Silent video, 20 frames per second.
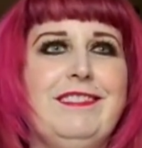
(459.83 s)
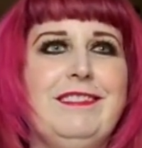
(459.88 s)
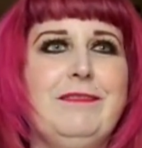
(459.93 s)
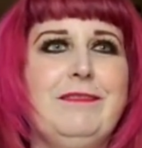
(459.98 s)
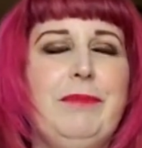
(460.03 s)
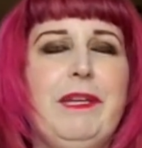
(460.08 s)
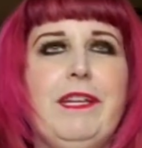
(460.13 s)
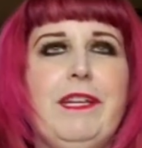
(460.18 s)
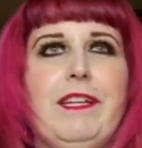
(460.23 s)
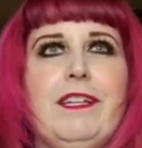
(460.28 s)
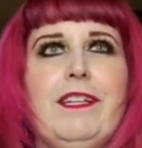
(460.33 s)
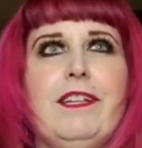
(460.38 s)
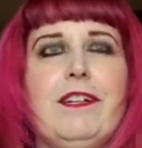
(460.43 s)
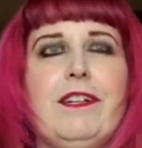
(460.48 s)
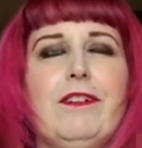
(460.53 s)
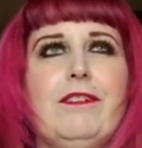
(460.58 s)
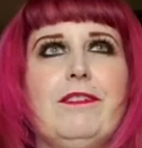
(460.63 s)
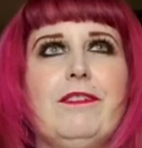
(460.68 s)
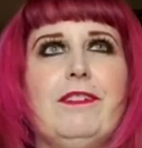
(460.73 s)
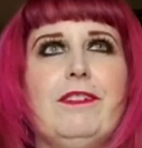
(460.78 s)
being, you
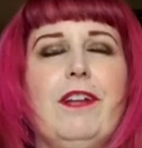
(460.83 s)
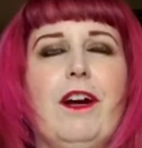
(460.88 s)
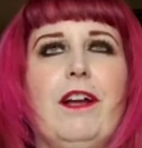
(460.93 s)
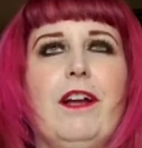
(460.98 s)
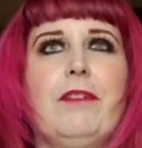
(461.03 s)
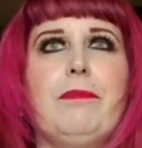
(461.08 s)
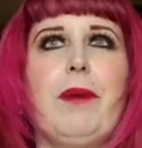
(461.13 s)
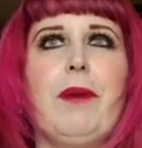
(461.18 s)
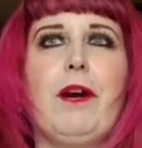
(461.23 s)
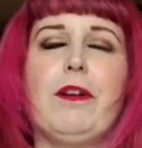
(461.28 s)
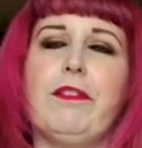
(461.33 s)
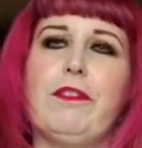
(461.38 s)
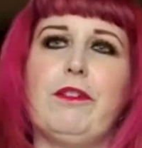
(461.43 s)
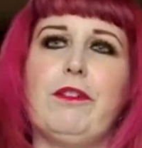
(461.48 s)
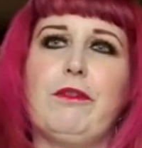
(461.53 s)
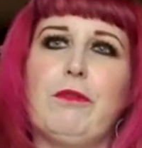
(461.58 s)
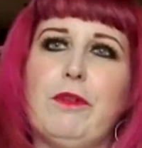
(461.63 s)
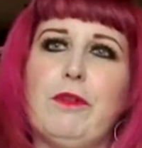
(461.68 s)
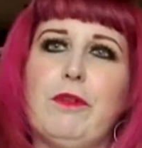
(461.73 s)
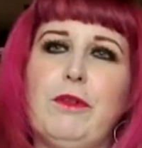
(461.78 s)
know, not part of the
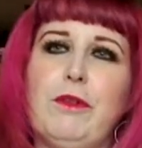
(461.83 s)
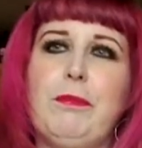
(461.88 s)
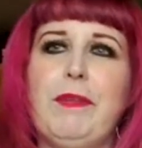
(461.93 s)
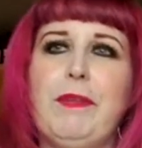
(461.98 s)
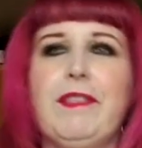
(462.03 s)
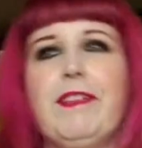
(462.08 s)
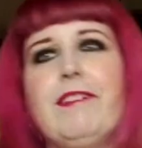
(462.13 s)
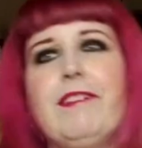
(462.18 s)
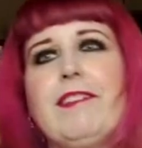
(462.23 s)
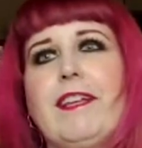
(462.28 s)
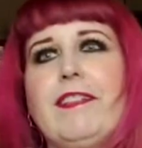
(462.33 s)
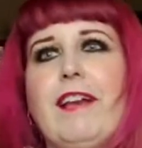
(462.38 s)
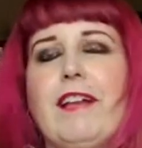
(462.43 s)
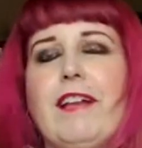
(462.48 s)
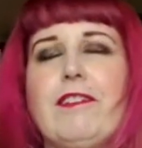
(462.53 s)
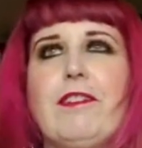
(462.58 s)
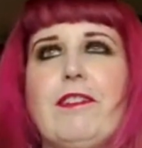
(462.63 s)
group and things like that.